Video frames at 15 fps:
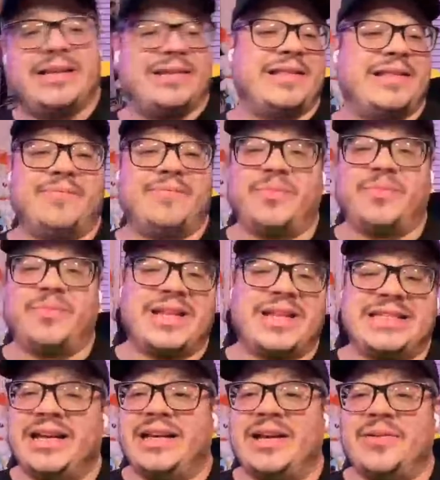that's it.
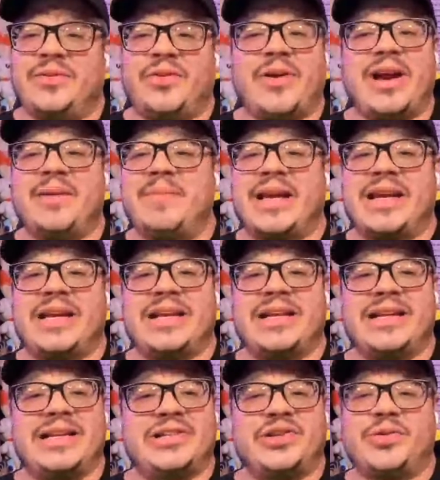Trying to make
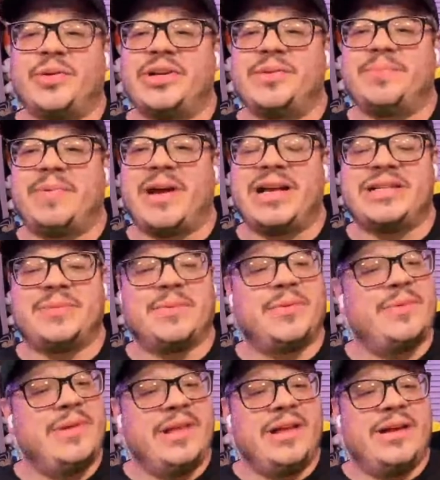it as short as
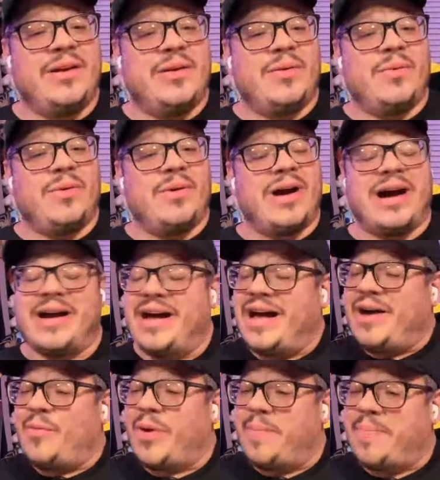possible.
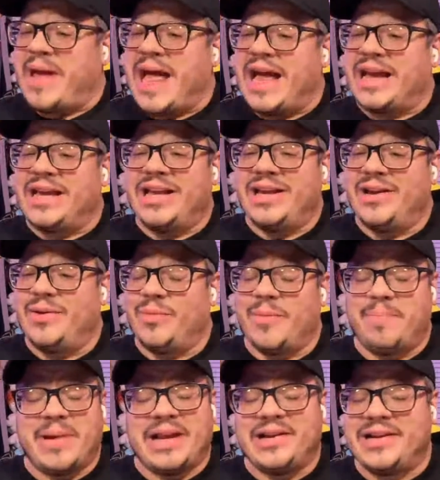We're back. We're
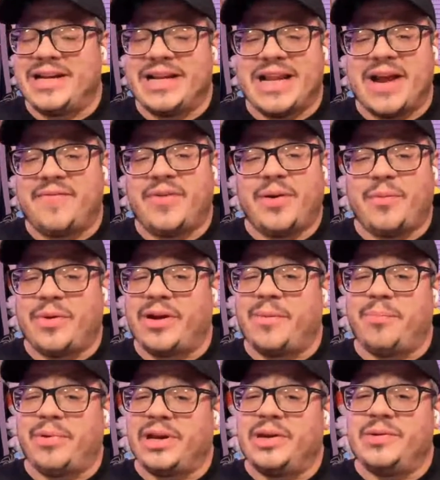better than ever, and we're going to
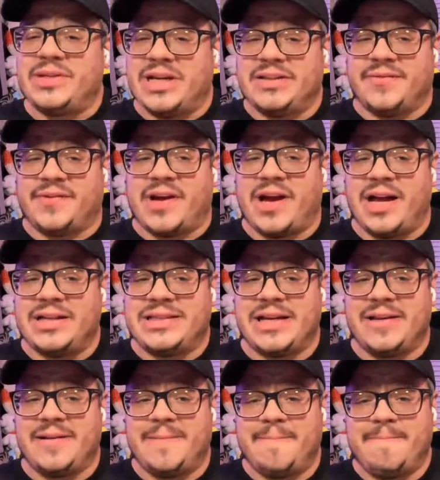bring you tons of
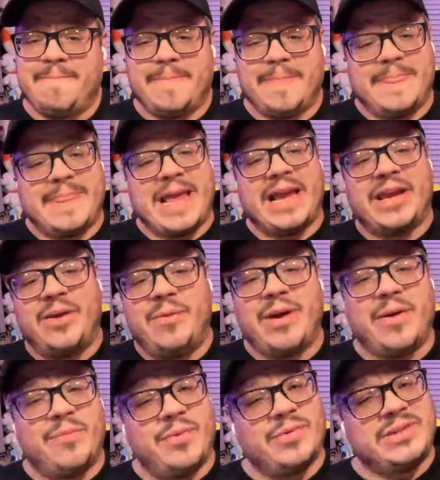content. Thank you,
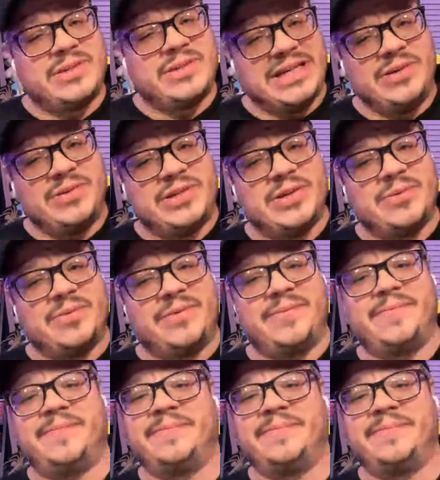and we'll see you soon.